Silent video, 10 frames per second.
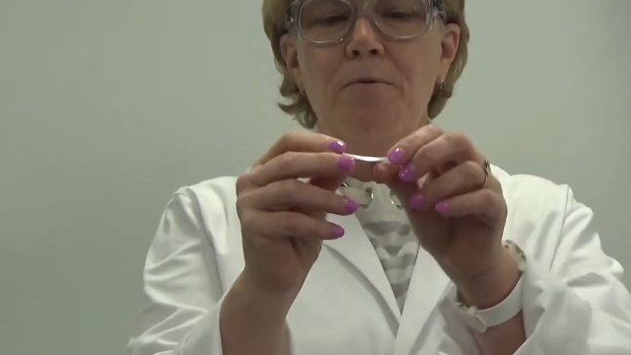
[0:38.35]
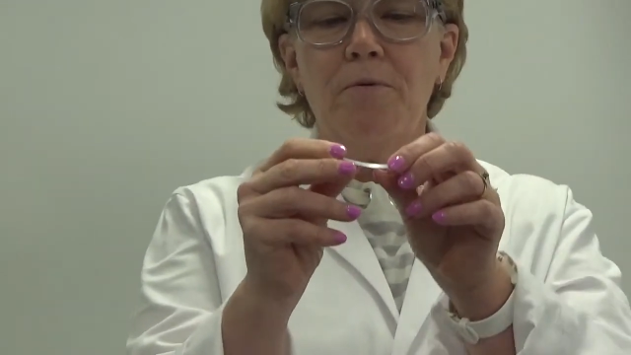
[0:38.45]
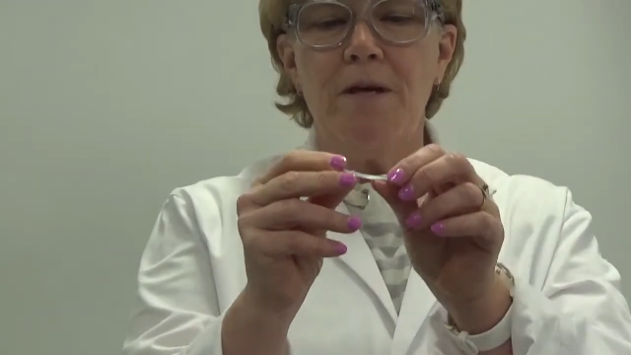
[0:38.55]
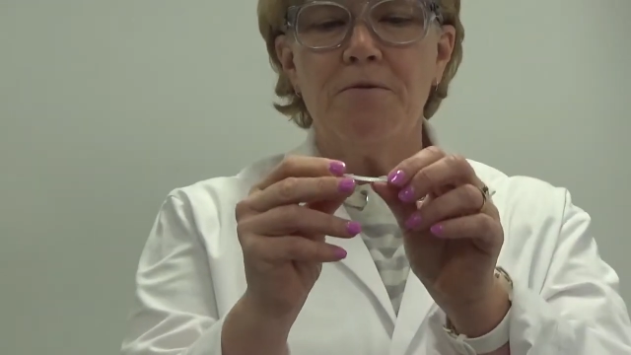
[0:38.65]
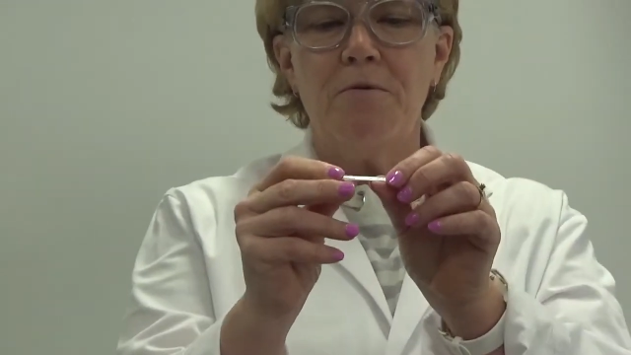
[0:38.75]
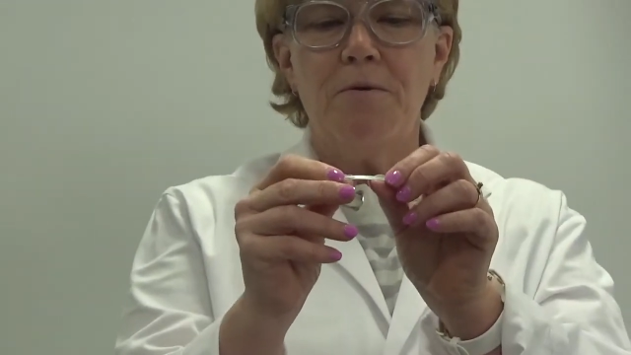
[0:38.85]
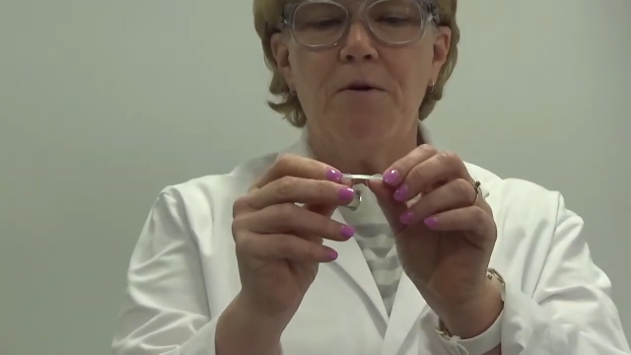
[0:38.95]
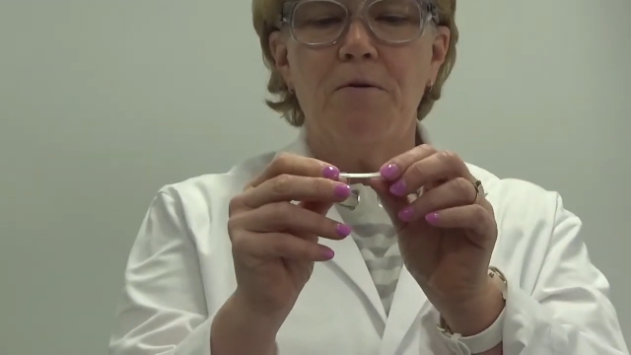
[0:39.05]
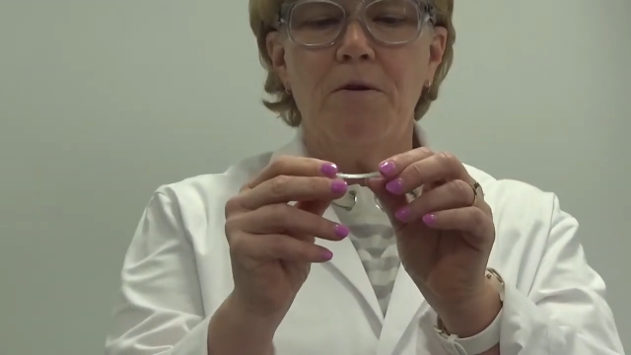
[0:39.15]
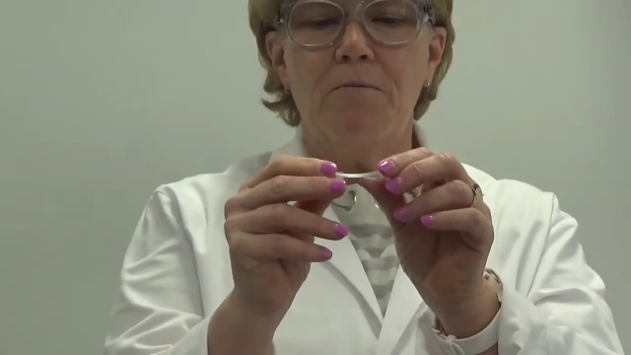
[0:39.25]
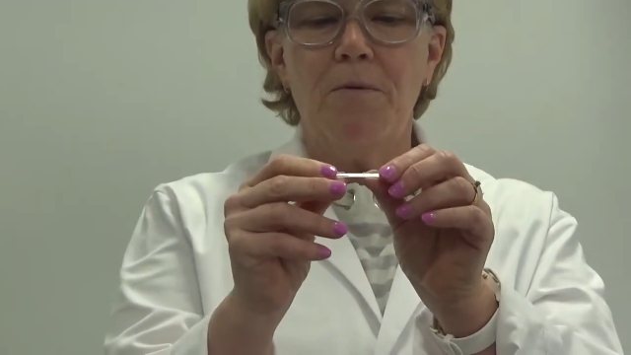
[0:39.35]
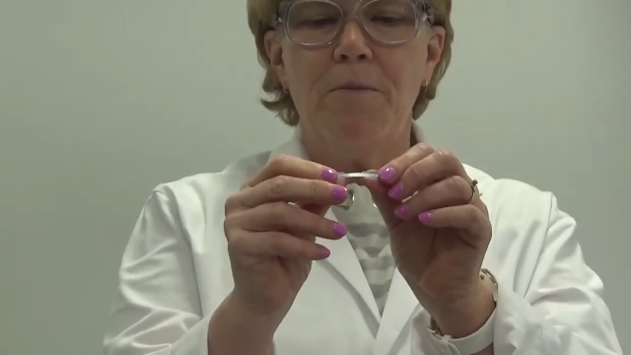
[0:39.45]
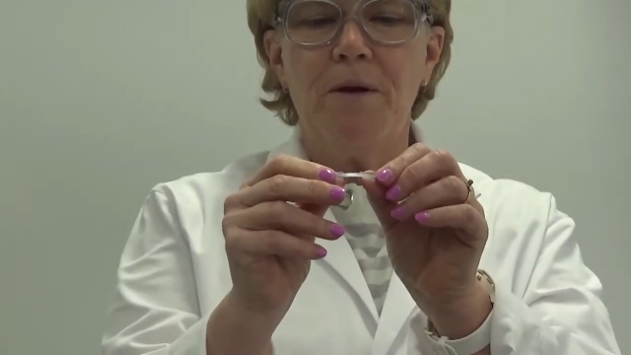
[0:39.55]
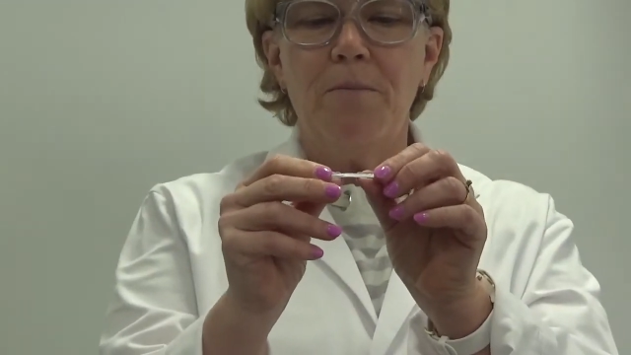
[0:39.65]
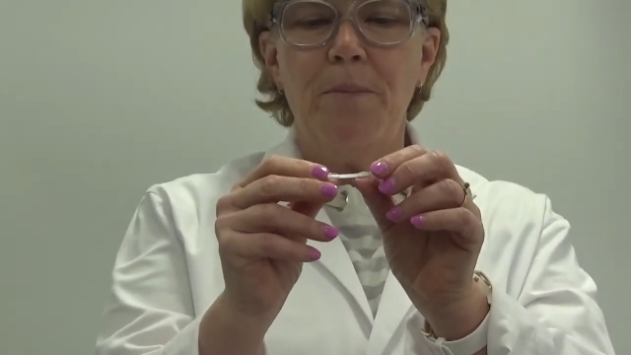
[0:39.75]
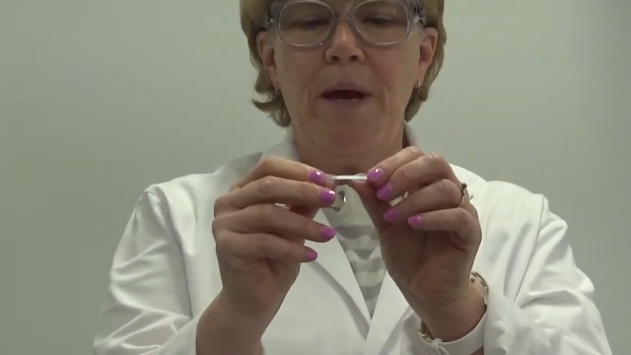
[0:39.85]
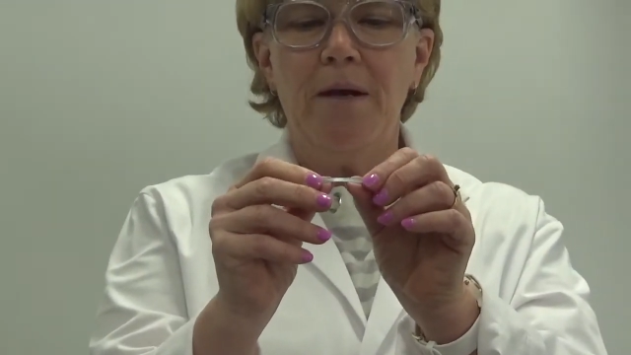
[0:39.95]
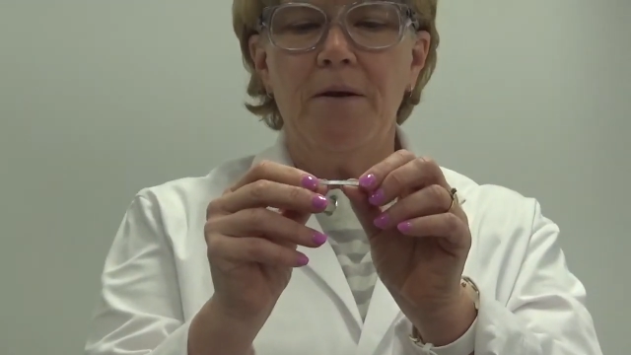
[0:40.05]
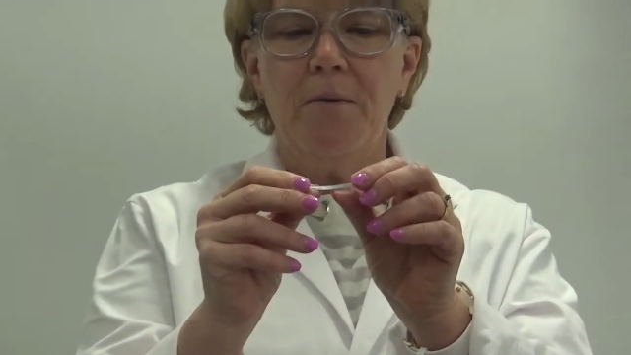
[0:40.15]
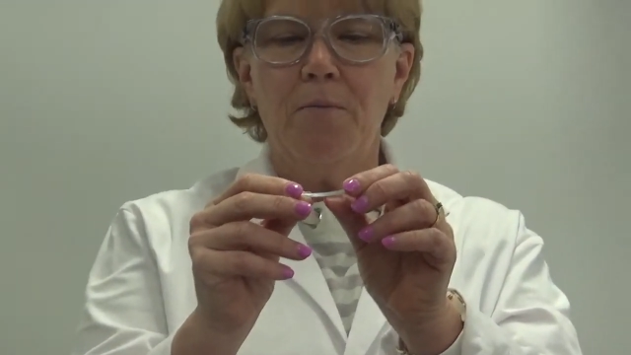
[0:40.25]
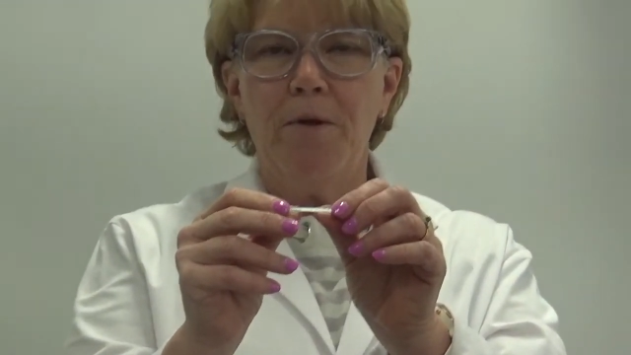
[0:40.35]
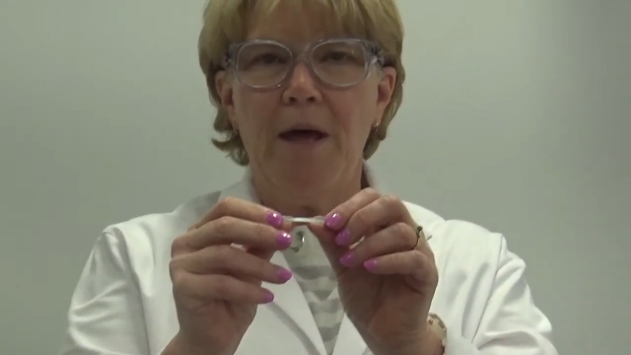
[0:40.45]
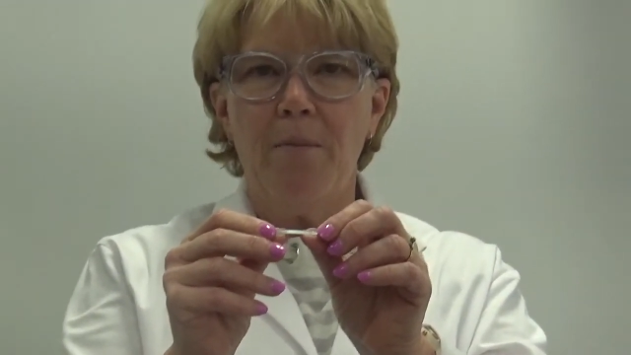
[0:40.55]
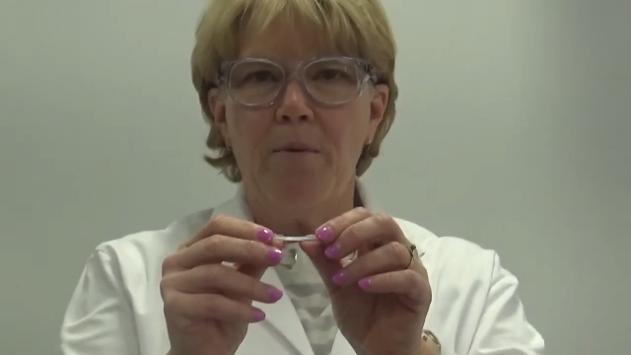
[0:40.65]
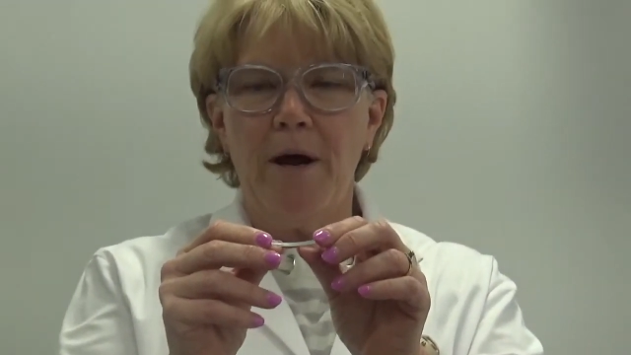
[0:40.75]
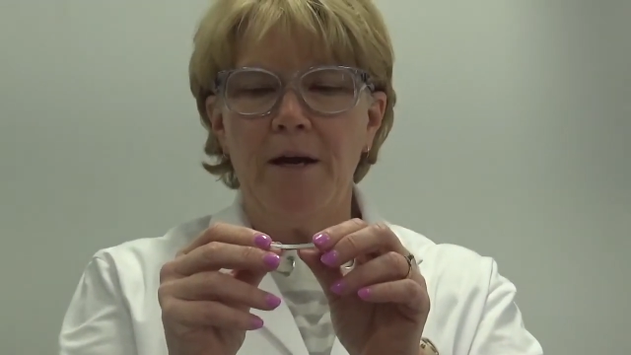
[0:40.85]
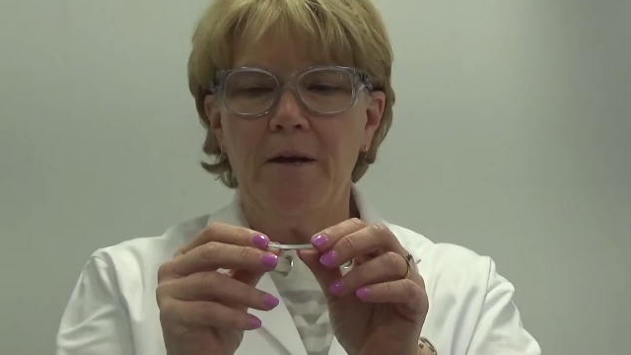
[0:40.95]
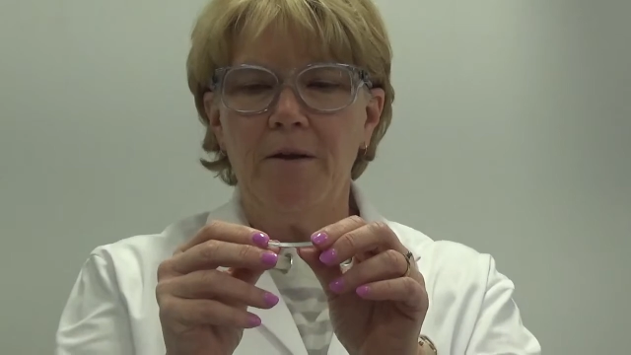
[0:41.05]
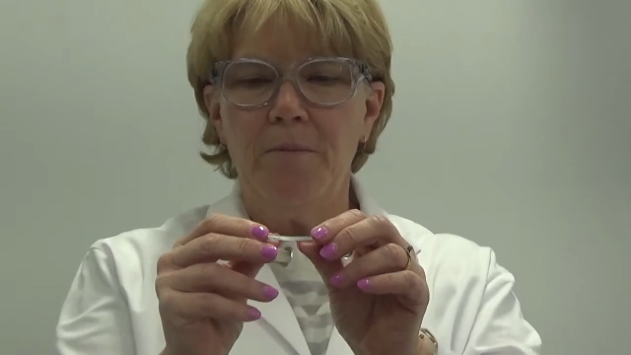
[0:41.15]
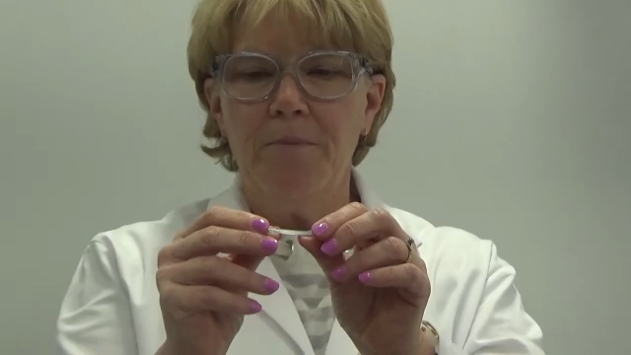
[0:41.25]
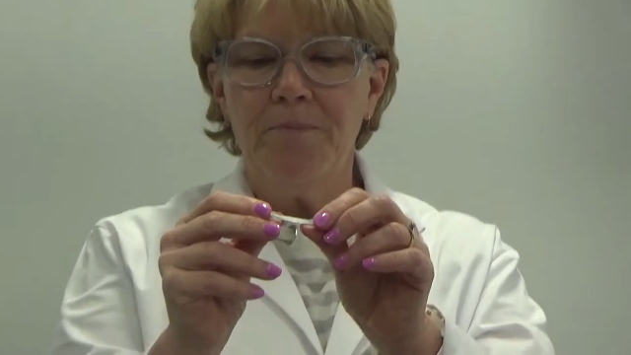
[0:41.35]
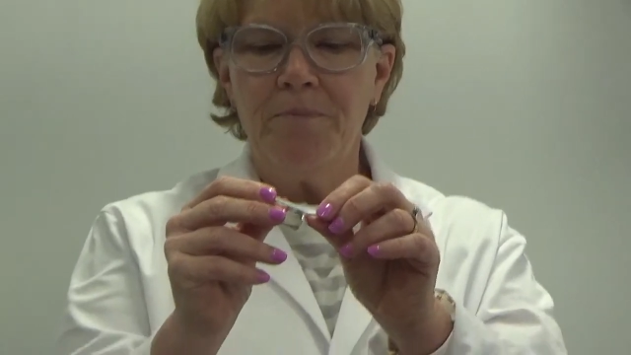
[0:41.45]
that's what we call it when we can bend them without breaking them.